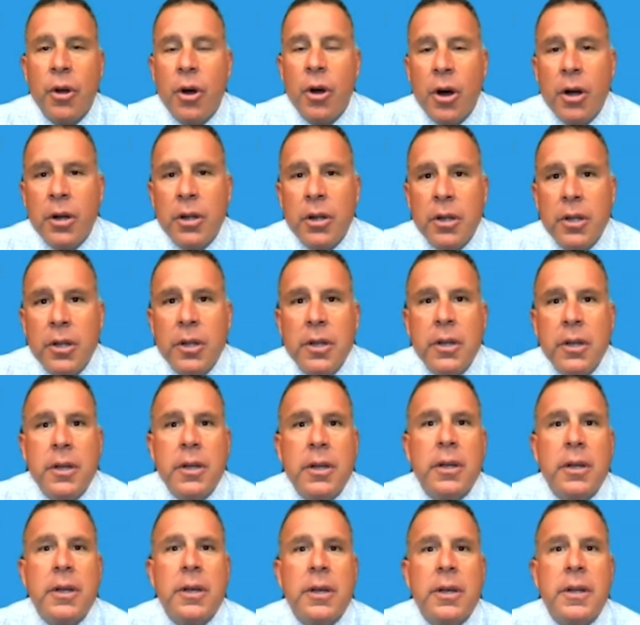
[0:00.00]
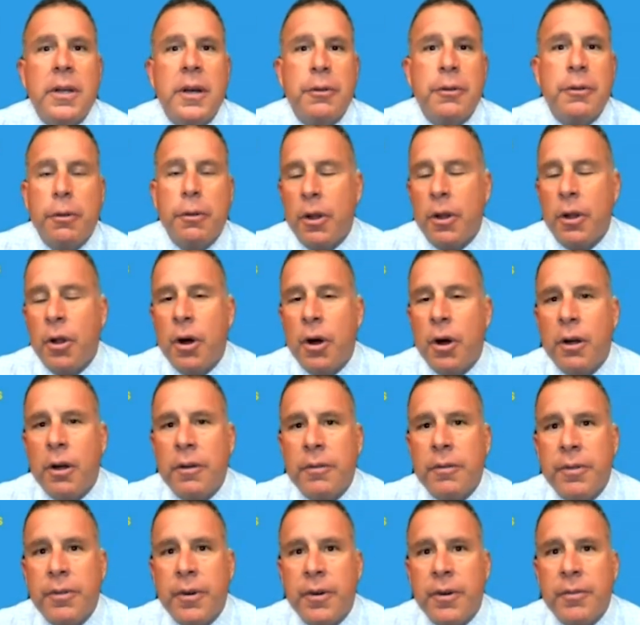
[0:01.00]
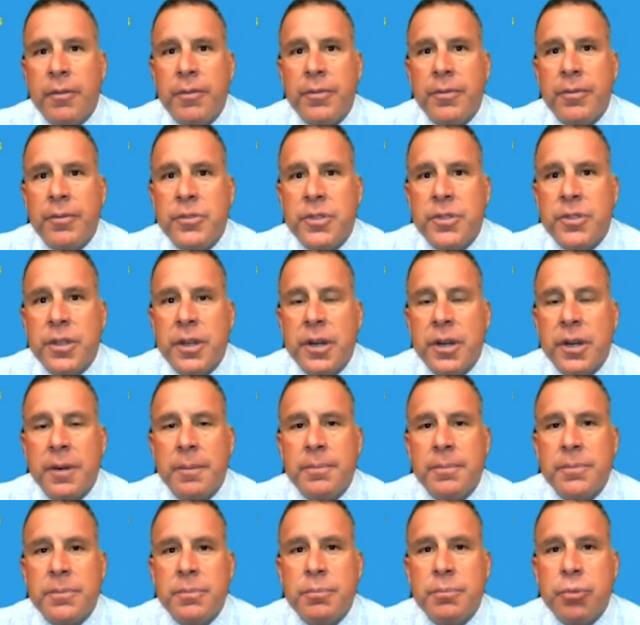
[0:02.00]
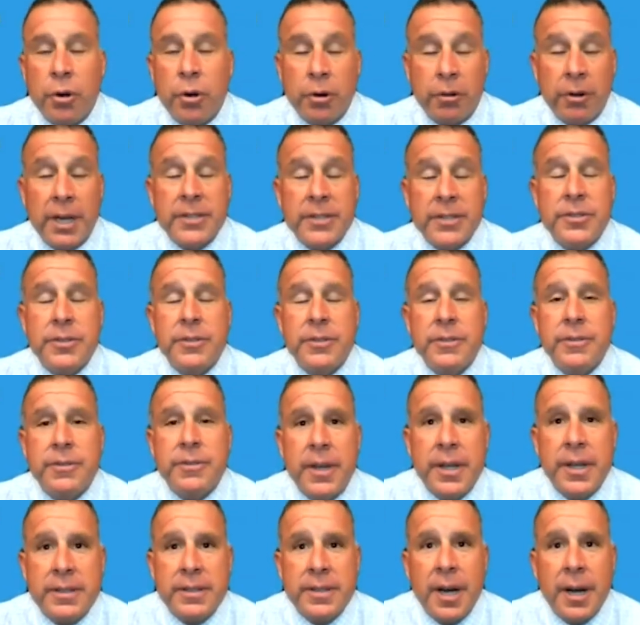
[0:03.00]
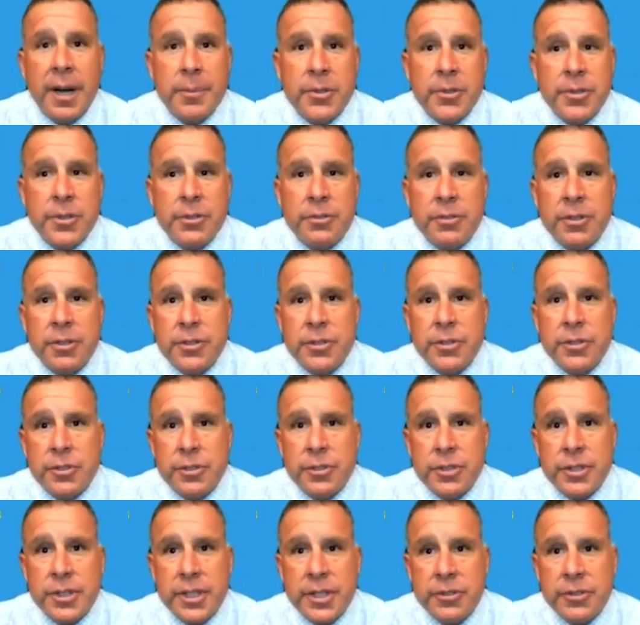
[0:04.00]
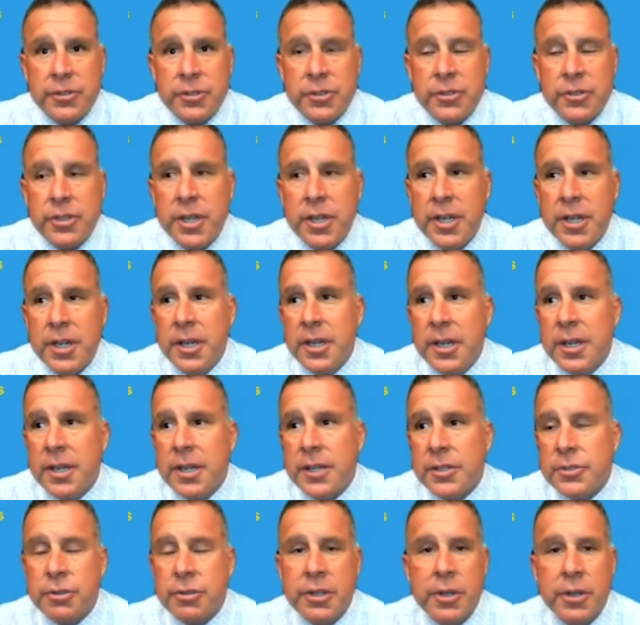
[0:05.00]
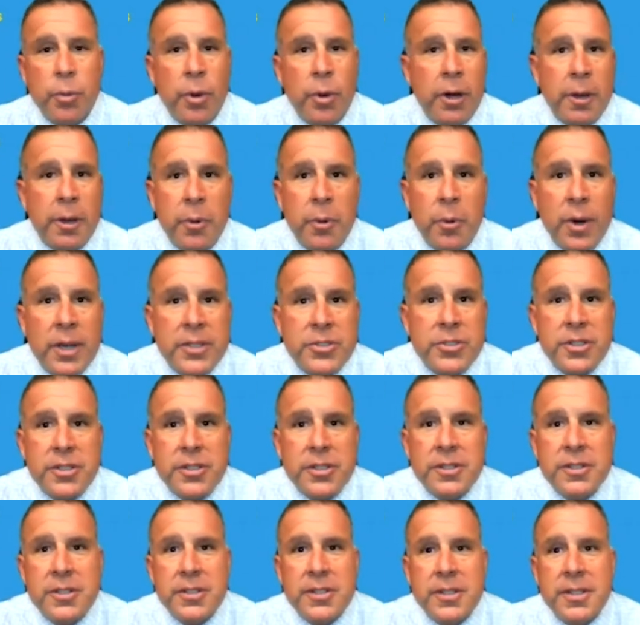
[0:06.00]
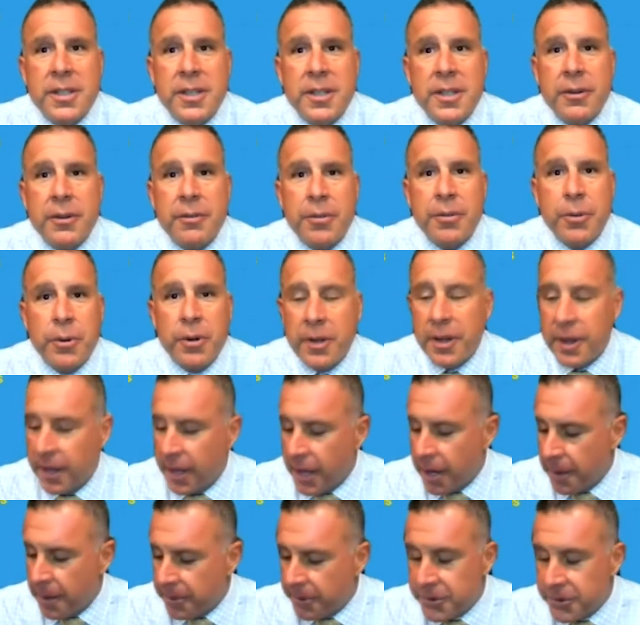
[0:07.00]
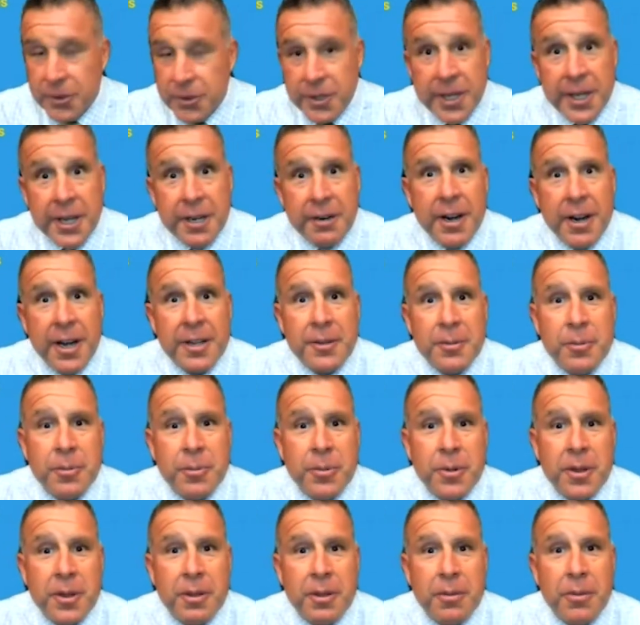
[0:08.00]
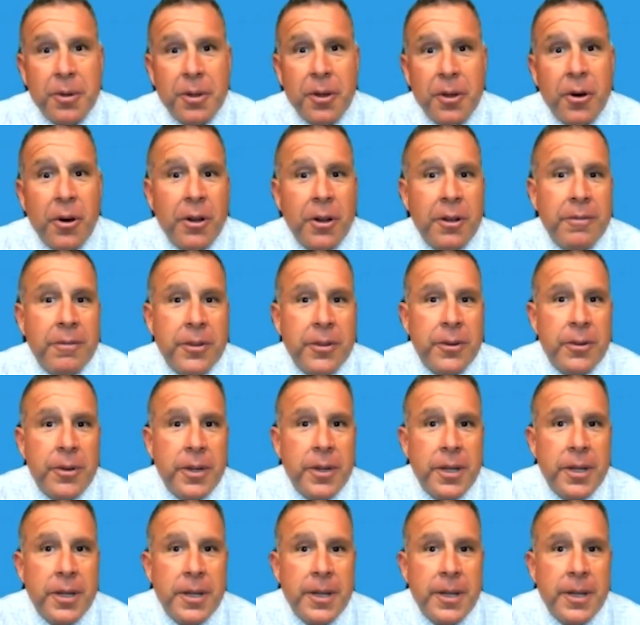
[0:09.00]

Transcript: law and under the law of progressive and top tier trust jurisdictions. I certainly welcome questions and look forward to the opportunity to interact with all of you.